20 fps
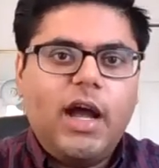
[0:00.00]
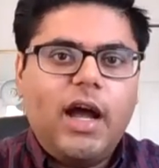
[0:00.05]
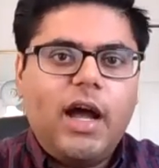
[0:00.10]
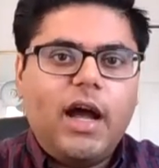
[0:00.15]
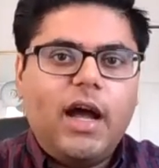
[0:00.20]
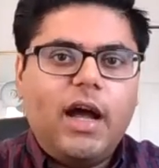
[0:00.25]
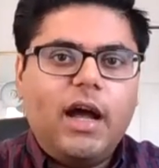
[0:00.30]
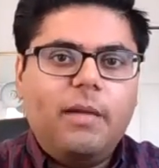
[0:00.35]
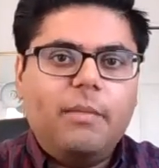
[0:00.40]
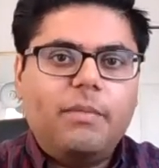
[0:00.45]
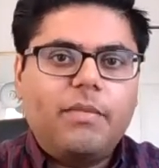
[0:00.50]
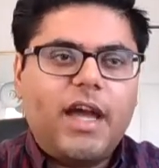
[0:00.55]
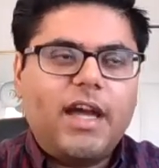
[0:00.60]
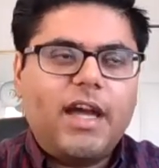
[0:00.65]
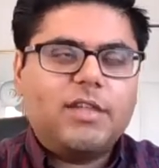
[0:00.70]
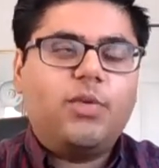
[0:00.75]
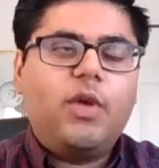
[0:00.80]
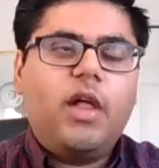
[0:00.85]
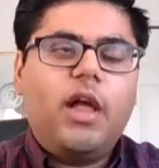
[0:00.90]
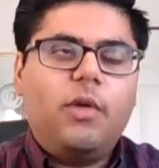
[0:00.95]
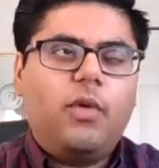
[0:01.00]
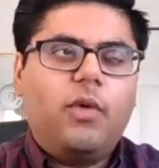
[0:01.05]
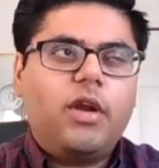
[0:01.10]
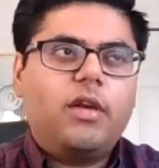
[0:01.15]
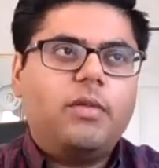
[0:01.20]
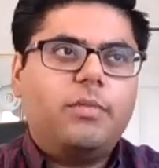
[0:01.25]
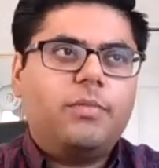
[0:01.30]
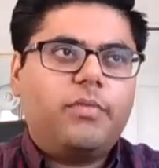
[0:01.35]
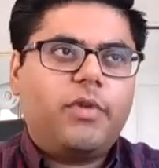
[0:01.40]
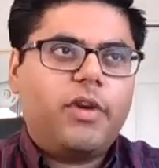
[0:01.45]
As well, I want
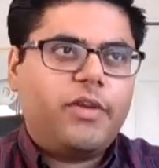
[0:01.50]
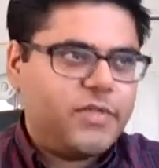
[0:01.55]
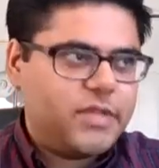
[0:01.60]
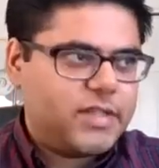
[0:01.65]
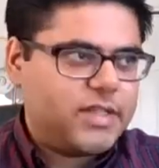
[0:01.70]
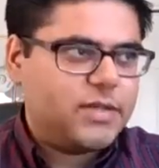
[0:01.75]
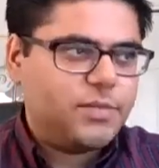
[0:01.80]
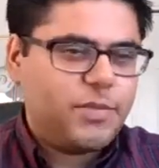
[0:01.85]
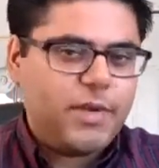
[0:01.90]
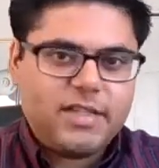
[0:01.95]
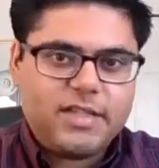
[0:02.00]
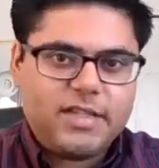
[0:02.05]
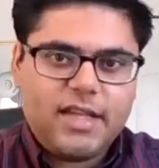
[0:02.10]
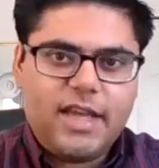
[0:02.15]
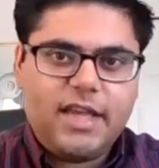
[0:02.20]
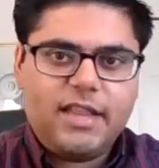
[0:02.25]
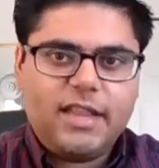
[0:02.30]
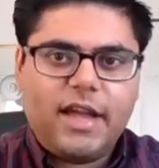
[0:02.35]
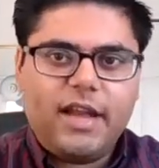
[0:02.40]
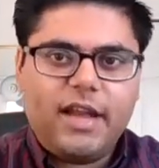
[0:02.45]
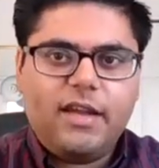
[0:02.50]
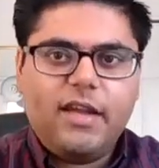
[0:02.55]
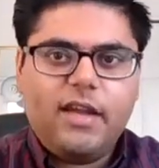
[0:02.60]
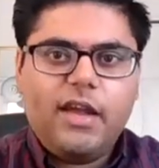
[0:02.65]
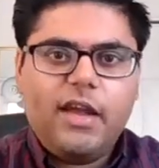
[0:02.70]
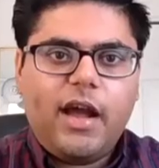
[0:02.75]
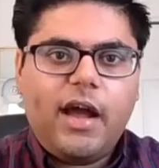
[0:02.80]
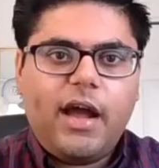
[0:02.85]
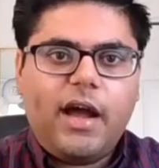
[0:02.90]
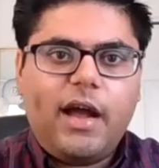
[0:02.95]
to preface this by saying that
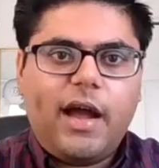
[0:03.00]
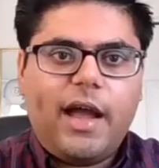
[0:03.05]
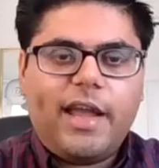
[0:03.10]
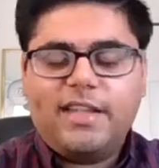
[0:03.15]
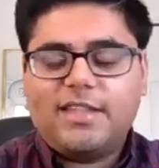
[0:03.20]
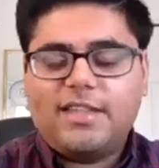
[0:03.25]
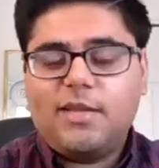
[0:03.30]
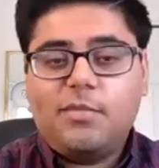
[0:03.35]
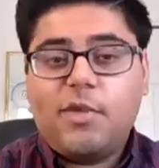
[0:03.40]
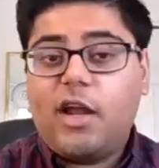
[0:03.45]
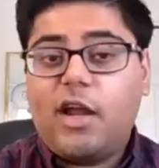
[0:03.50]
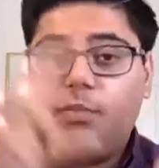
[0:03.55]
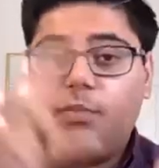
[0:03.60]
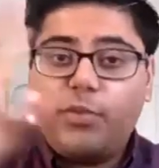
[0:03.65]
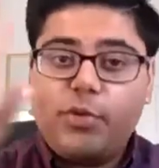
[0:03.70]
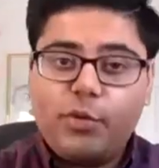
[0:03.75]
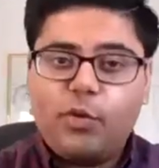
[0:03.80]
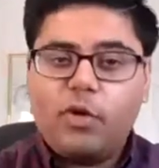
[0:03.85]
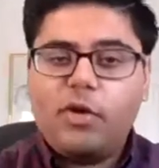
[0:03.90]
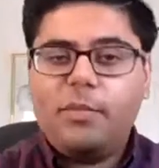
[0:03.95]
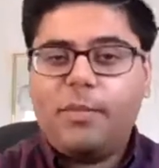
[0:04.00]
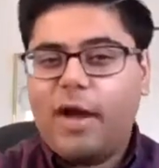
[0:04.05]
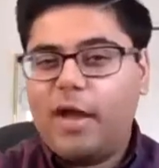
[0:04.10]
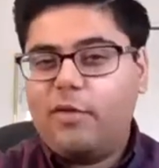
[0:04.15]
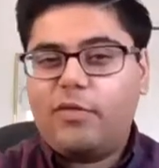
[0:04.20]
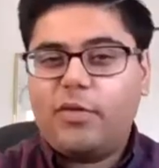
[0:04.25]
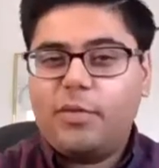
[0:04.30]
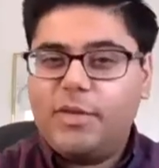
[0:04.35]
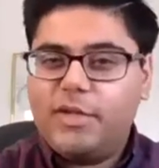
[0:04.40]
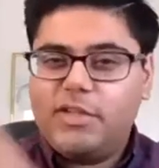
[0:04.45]
I guess I'm not a pure
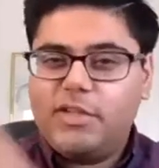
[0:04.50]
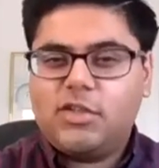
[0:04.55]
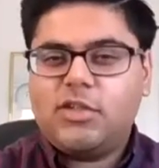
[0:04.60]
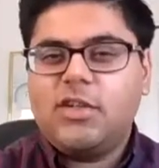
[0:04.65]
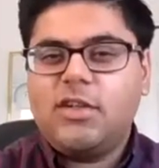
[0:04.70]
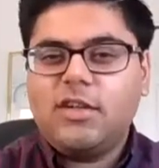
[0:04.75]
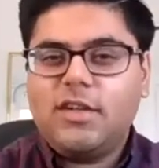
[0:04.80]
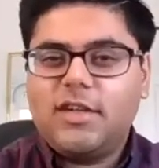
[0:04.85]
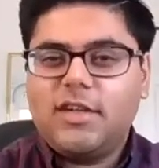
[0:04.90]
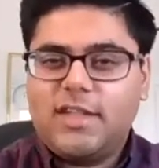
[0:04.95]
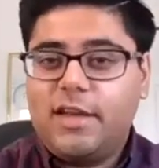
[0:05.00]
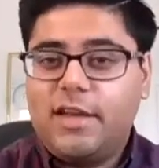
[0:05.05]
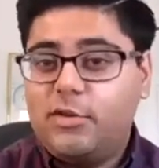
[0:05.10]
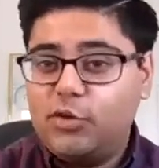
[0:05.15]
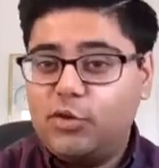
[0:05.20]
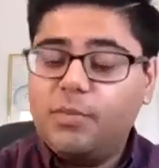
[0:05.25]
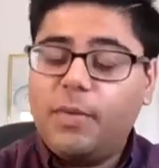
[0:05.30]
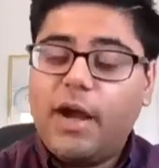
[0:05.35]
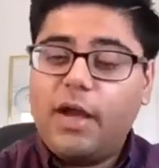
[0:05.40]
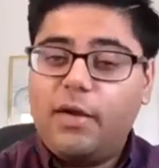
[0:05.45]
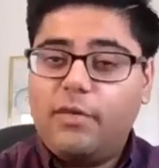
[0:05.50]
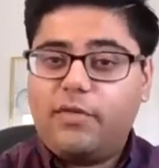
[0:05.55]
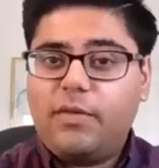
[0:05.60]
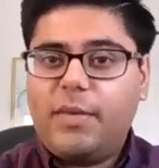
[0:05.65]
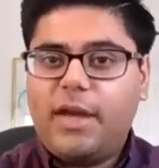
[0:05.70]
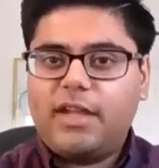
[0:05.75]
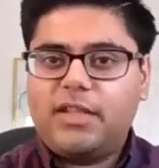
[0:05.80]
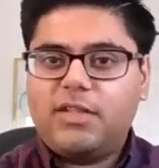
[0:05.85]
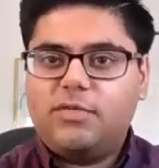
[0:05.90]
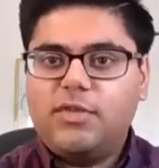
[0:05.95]
bioinformatician because I do
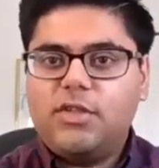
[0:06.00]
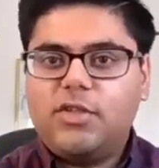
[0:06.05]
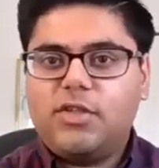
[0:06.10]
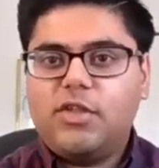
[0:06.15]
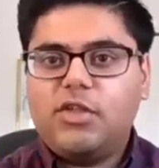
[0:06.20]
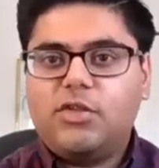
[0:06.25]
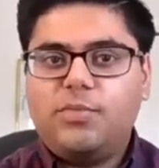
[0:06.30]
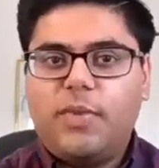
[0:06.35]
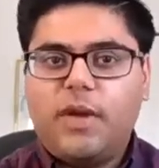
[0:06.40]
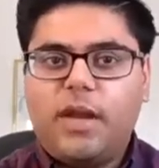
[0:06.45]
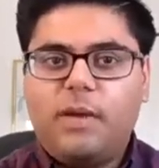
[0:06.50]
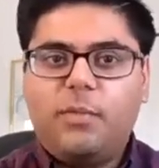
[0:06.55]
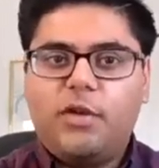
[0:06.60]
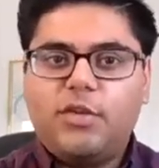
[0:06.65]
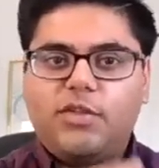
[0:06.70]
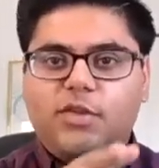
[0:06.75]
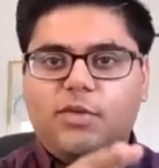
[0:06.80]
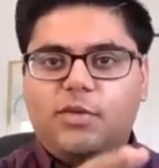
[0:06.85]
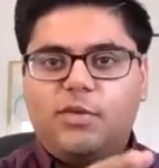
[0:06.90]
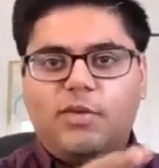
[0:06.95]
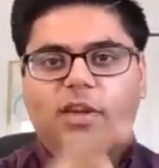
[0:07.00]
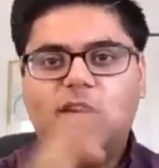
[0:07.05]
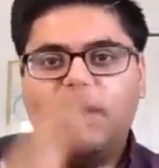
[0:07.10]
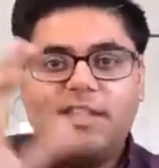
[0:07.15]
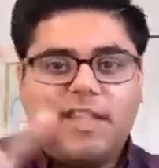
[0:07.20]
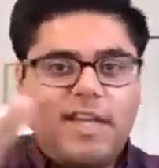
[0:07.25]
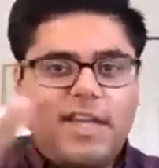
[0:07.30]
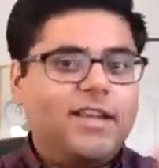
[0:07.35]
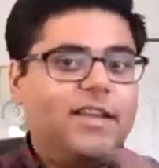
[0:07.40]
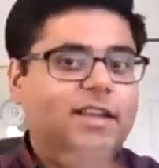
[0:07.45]
bioinformatics research, but I'm also
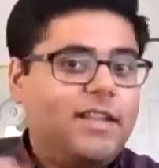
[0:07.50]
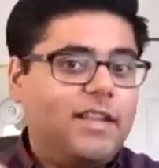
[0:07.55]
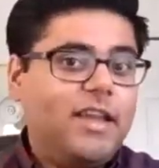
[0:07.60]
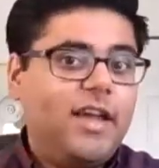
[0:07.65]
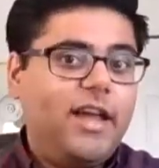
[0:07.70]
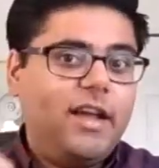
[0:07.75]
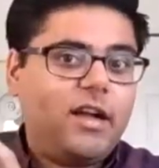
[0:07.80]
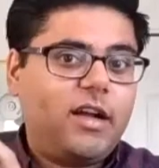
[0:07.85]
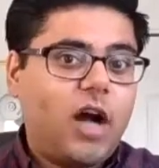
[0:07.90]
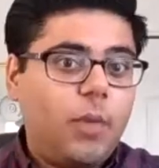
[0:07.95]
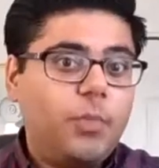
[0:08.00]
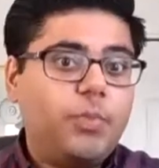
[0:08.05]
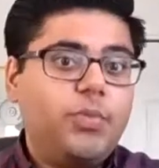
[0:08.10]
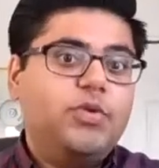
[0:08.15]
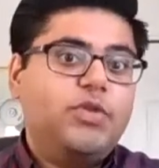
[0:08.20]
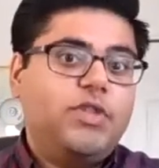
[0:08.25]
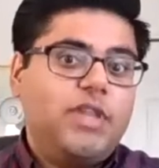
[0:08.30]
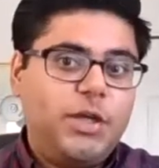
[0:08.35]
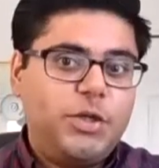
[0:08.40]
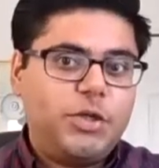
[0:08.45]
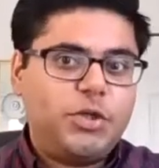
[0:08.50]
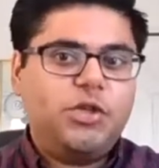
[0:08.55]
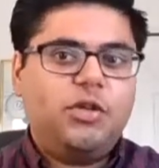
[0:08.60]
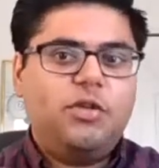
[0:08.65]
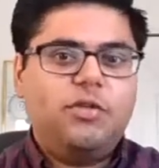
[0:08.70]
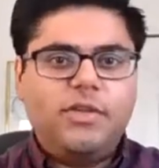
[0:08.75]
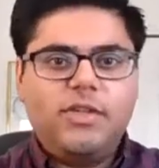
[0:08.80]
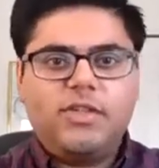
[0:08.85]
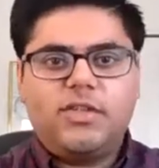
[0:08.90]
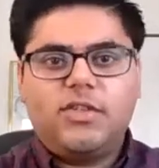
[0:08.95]
technically a
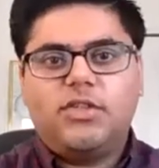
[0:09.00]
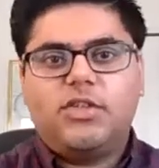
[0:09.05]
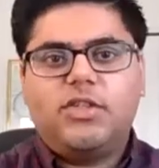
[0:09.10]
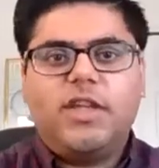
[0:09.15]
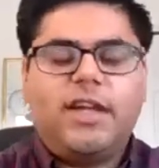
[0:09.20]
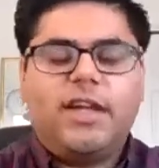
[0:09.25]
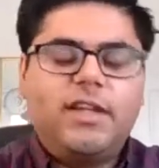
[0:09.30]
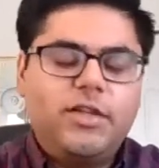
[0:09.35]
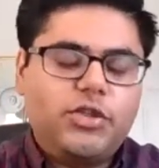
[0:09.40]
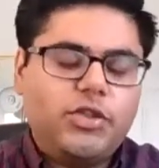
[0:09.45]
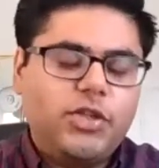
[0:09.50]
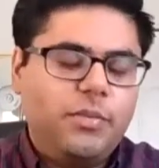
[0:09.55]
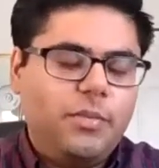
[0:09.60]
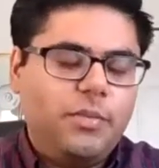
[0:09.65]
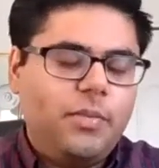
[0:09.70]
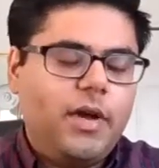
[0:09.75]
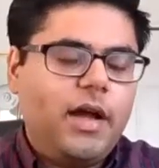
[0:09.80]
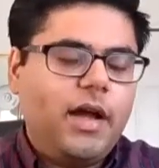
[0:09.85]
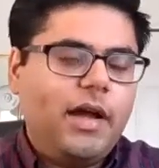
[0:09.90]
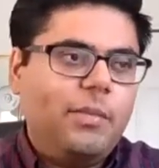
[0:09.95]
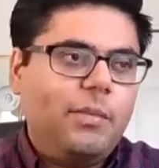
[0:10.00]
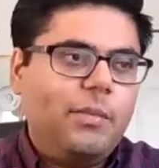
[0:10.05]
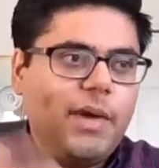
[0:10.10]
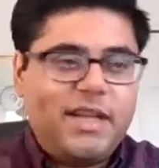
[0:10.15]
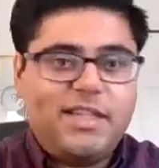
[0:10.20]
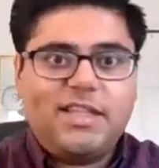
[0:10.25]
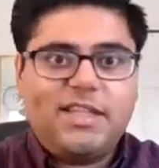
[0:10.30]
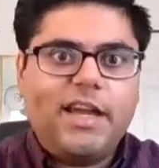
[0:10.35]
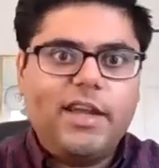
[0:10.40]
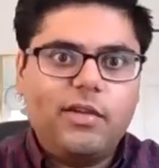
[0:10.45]
computational research technician by
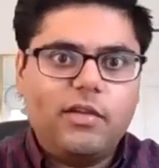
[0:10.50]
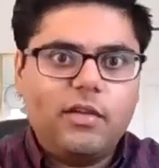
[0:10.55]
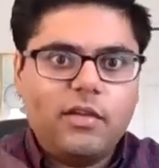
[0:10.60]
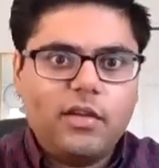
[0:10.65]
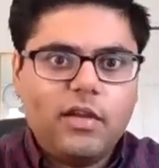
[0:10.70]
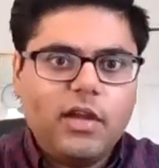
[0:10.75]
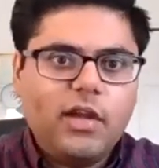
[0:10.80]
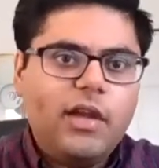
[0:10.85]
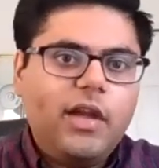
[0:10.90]
title.